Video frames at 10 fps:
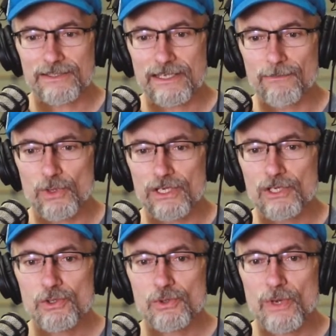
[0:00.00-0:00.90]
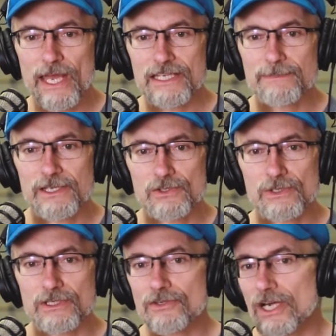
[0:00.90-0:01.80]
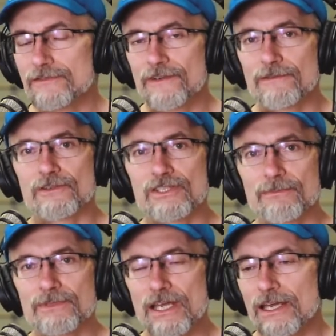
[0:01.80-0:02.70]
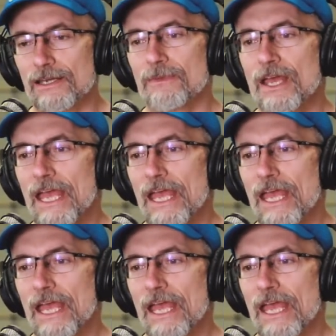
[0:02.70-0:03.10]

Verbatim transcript: someone who has been doing CrossFit for some time